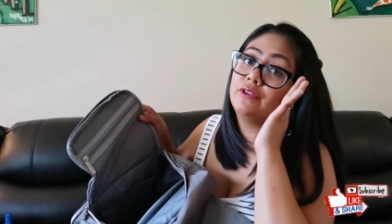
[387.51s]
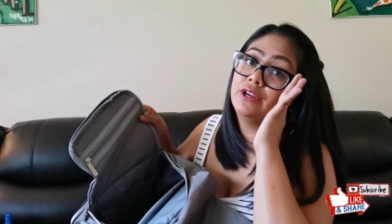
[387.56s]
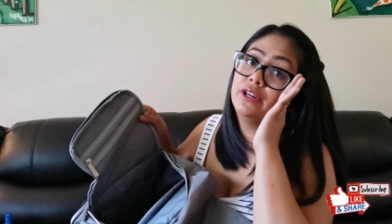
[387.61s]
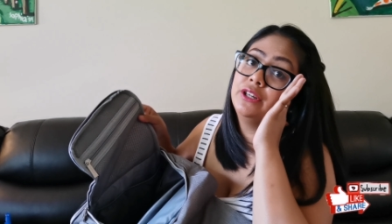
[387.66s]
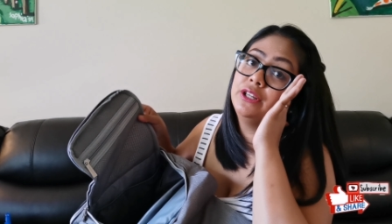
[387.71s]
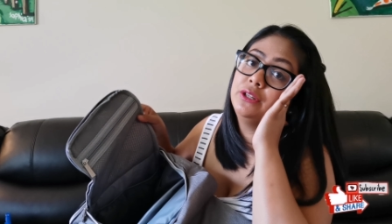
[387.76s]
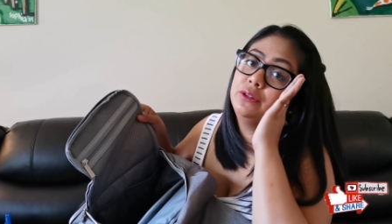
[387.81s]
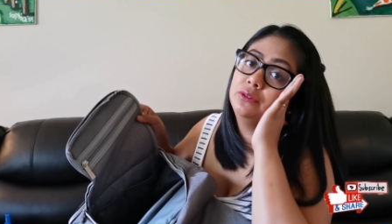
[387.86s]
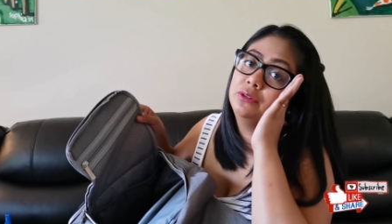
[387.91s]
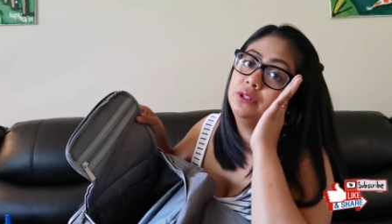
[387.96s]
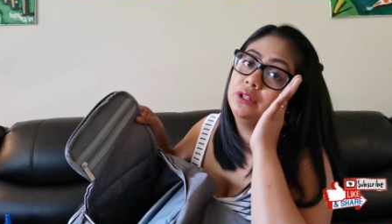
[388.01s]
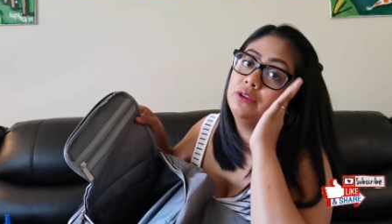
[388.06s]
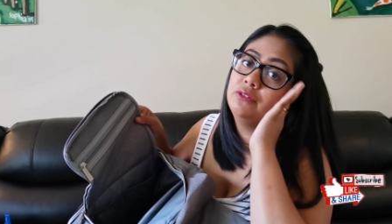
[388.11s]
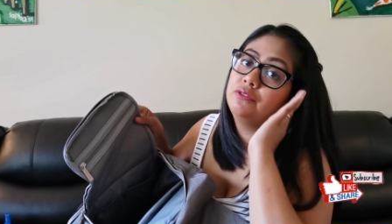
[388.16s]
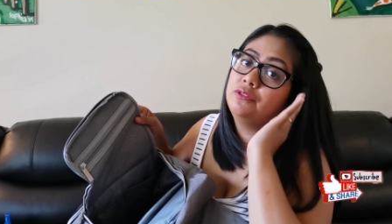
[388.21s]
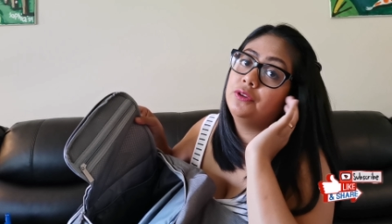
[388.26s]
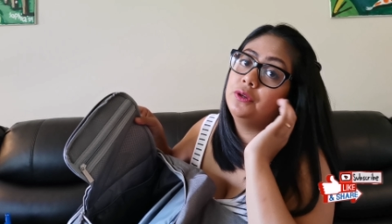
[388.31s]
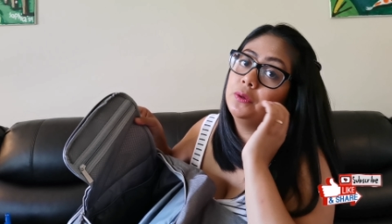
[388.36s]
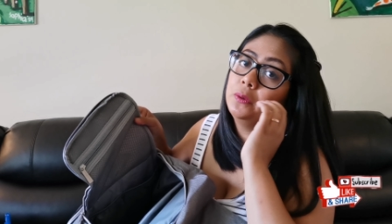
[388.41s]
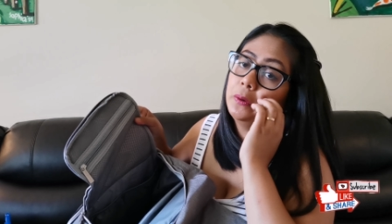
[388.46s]
very good
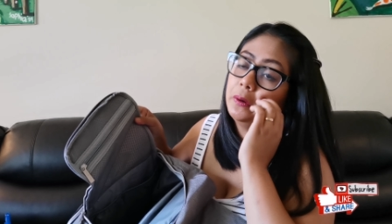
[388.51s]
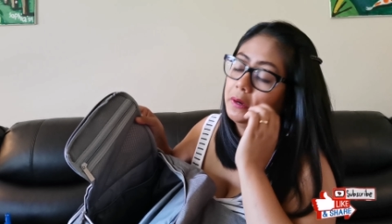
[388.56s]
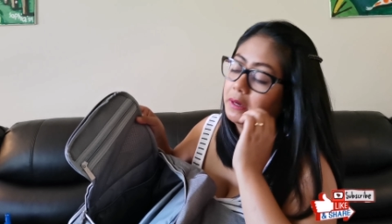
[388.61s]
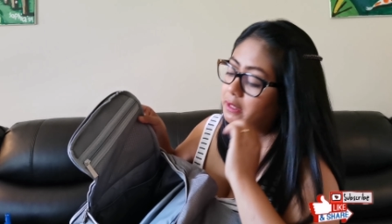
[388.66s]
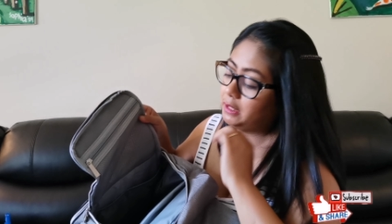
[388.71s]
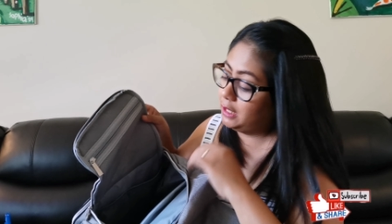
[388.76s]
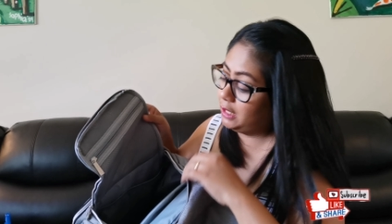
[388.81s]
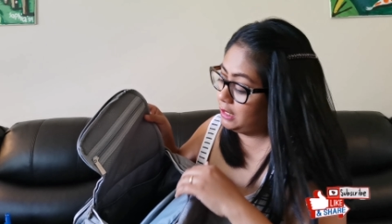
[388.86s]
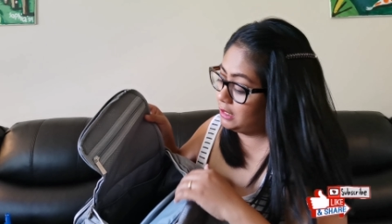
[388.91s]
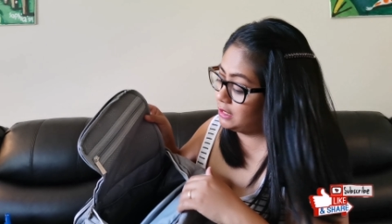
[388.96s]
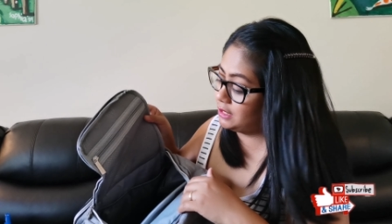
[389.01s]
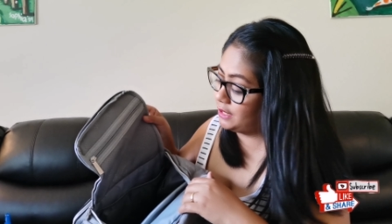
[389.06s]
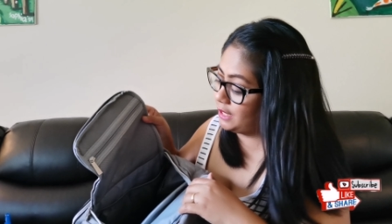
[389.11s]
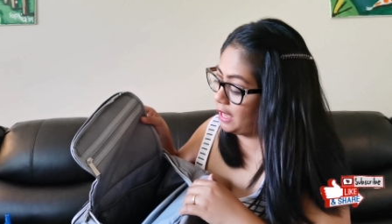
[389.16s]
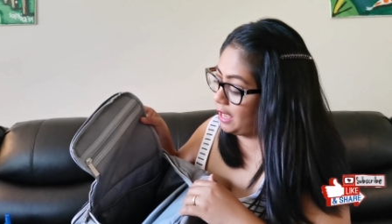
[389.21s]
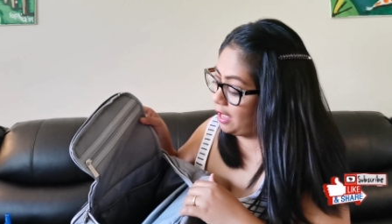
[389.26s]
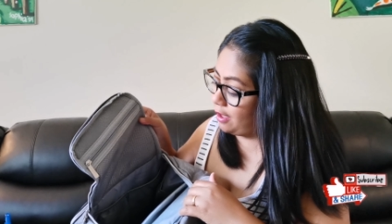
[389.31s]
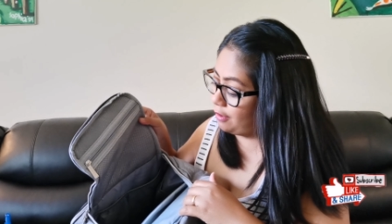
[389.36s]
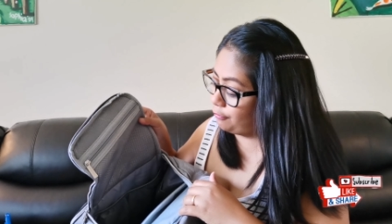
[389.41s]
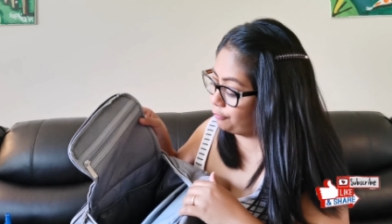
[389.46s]
if your kids
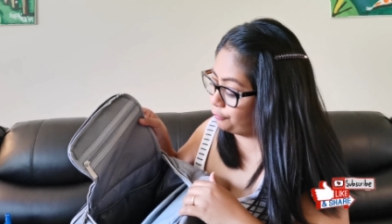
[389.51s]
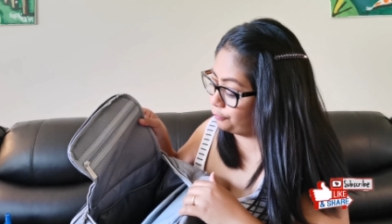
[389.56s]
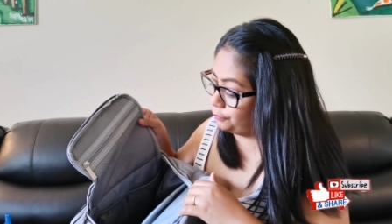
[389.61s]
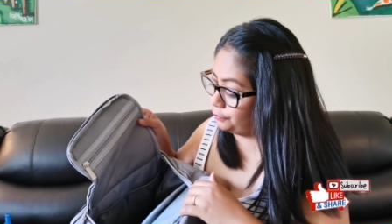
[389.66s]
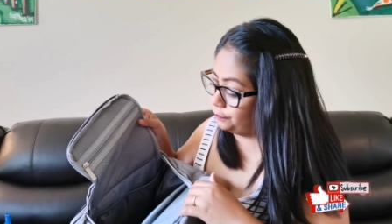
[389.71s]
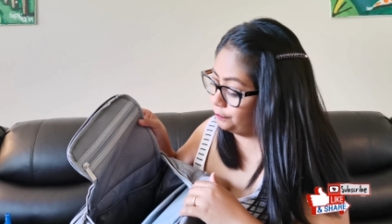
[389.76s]
have